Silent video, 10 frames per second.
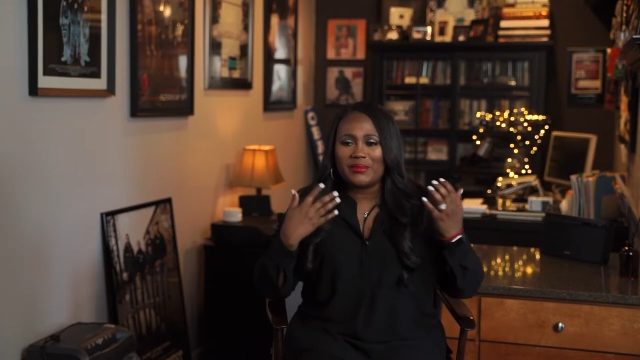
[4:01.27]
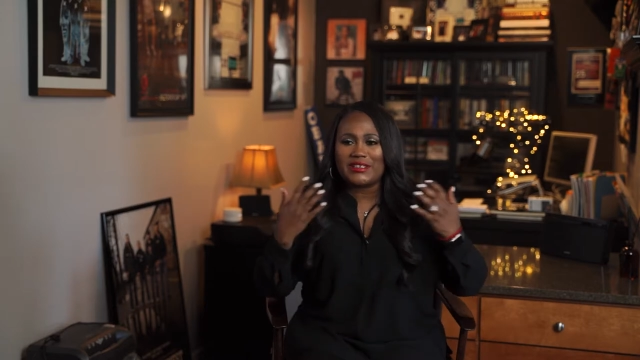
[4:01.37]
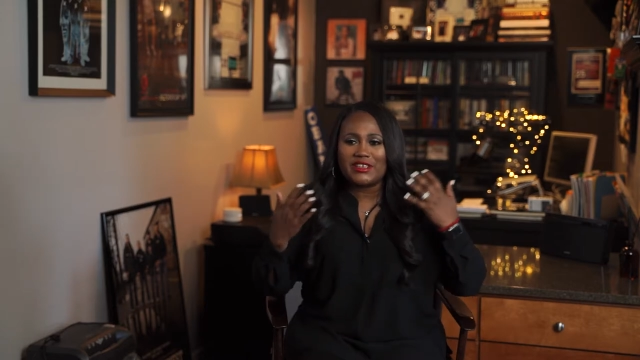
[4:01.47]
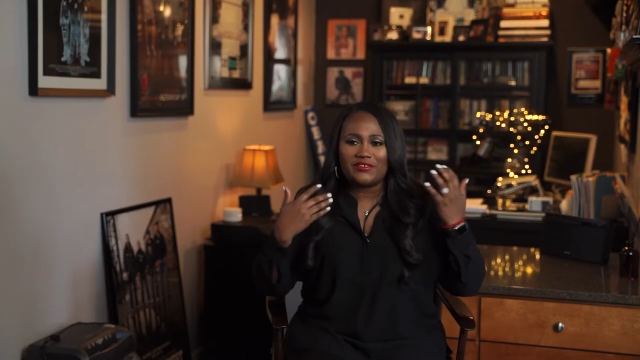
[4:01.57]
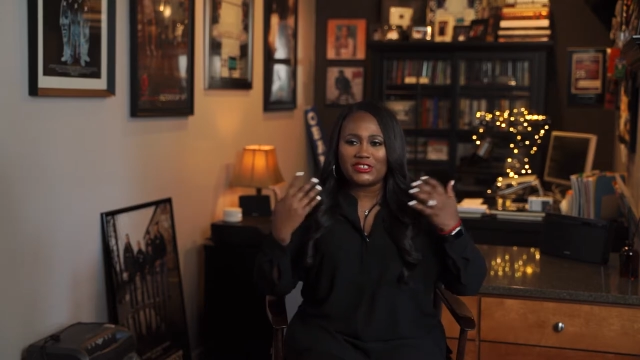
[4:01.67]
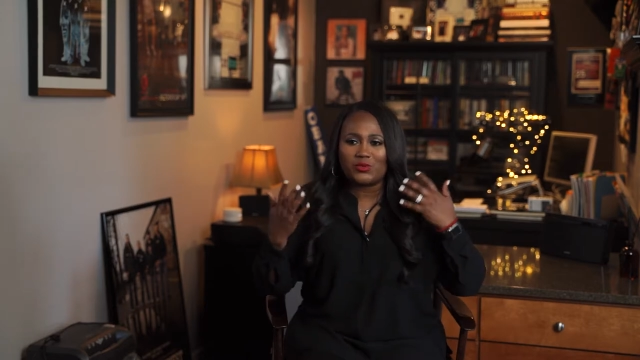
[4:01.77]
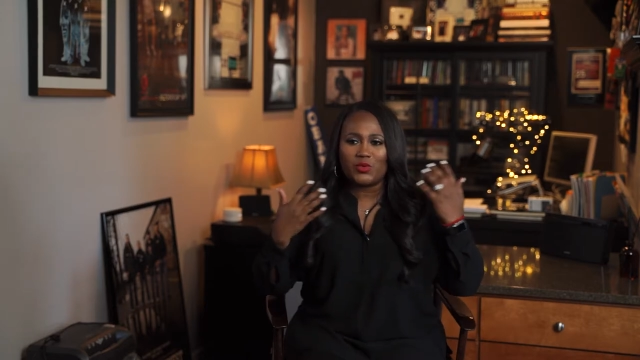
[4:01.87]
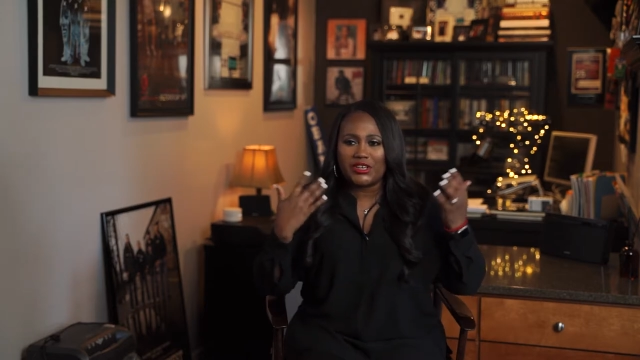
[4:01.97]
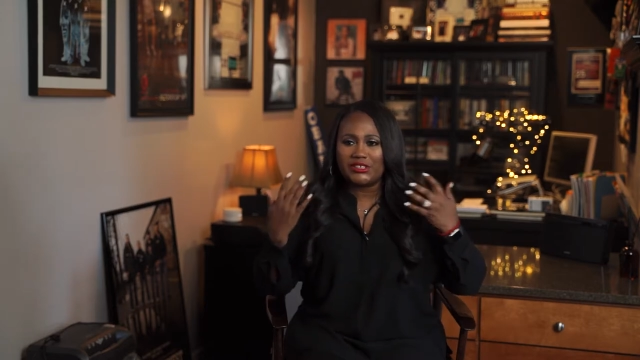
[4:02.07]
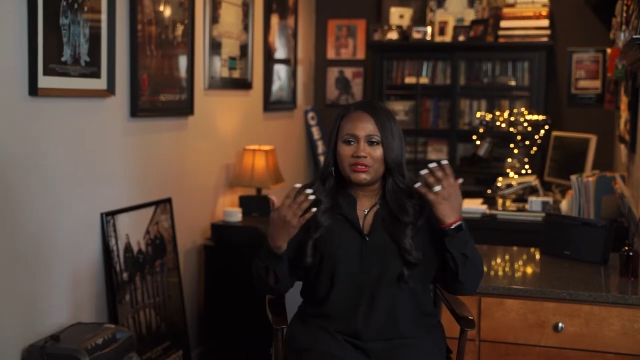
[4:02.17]
of myself as
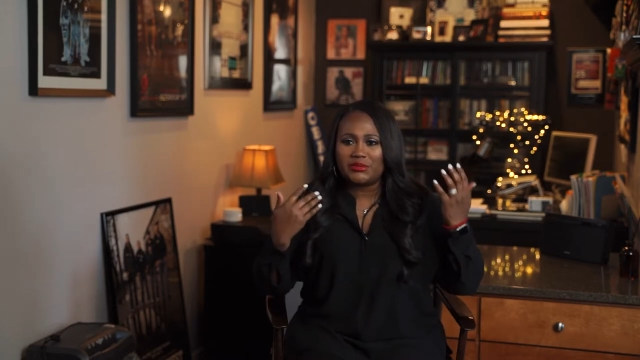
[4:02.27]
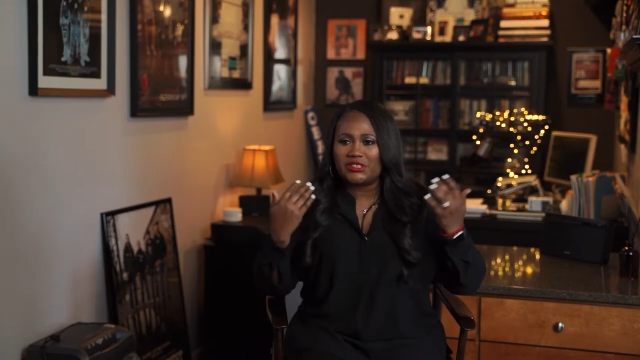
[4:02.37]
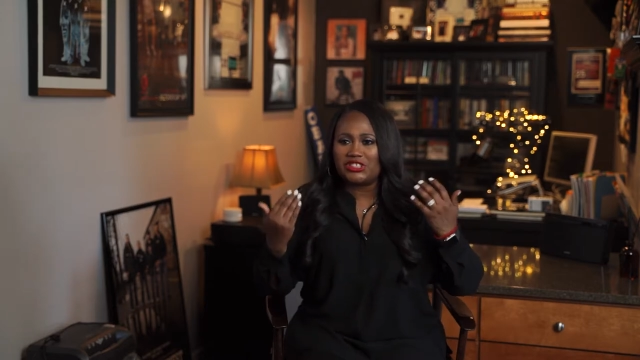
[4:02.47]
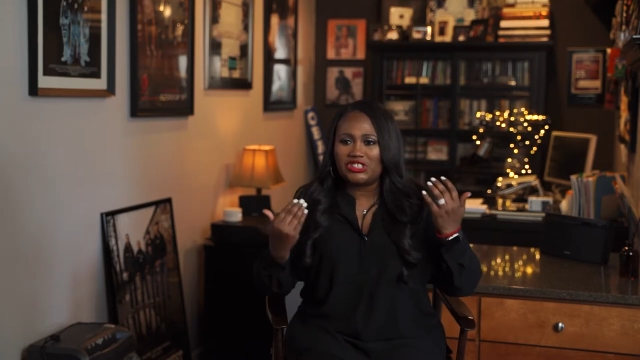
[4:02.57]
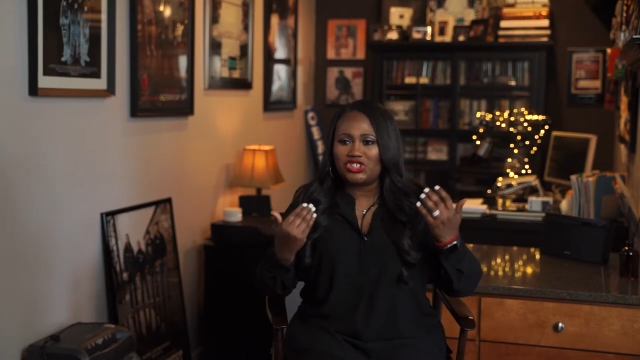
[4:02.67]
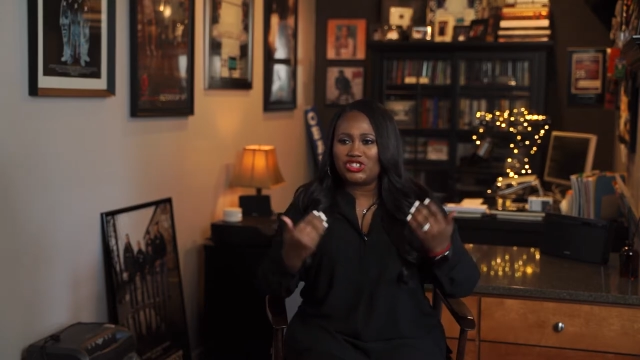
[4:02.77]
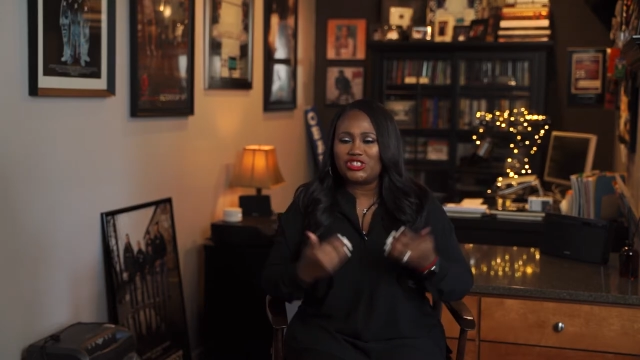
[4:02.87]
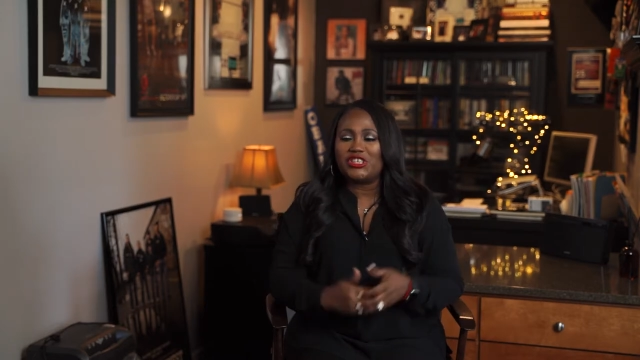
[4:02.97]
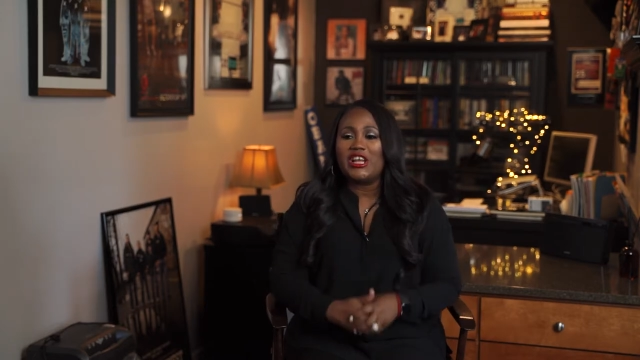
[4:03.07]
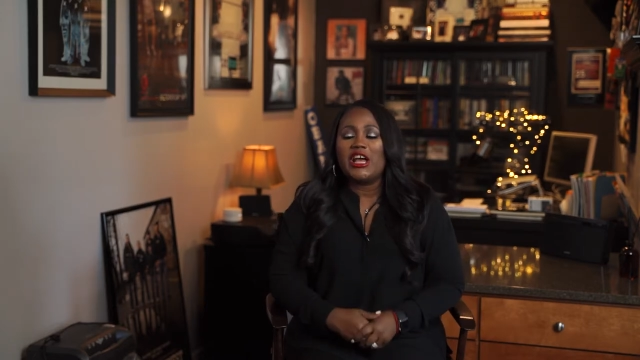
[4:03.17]
wanting to be a
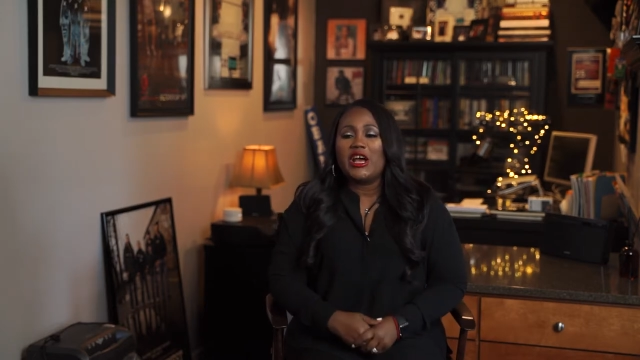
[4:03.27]
teacher.